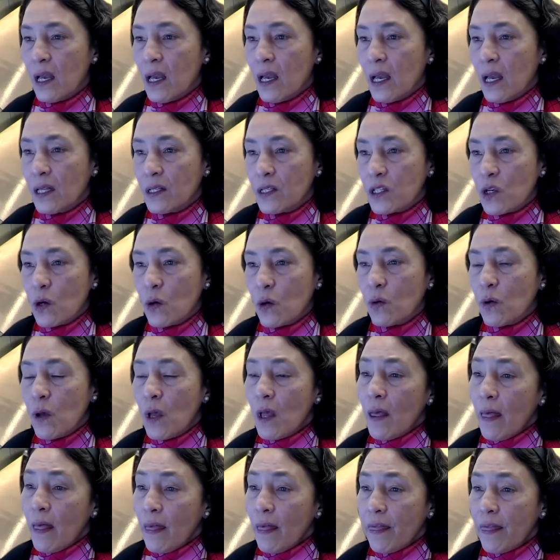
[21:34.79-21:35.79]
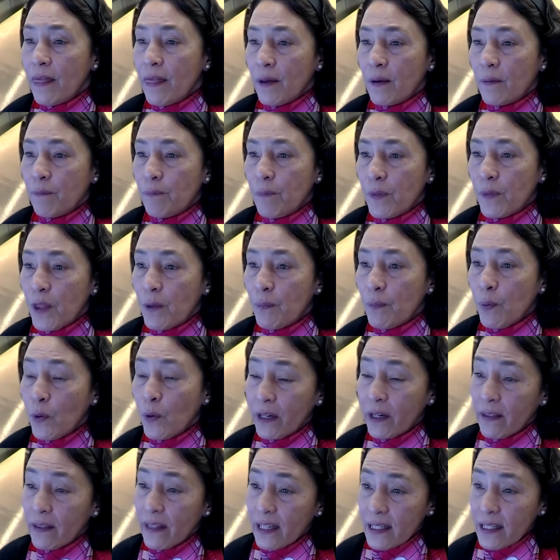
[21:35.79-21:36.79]
And so the, the point
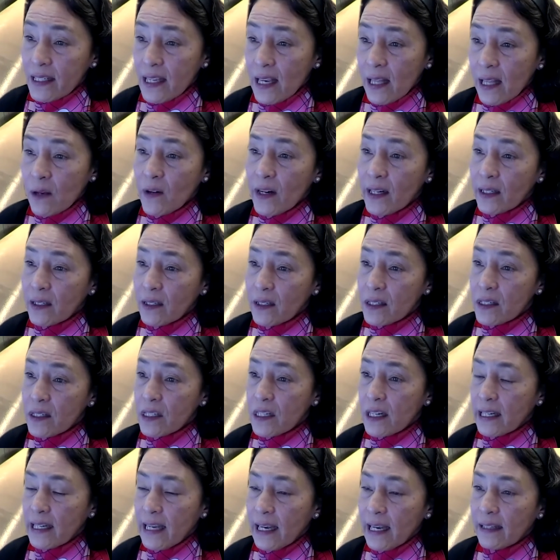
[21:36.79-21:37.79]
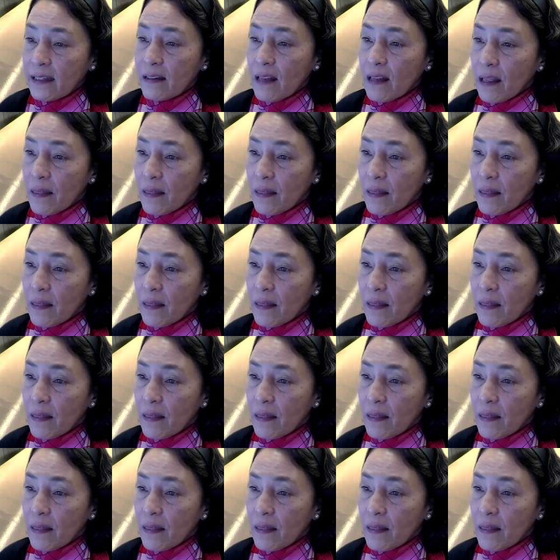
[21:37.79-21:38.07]
of the accelerator is to get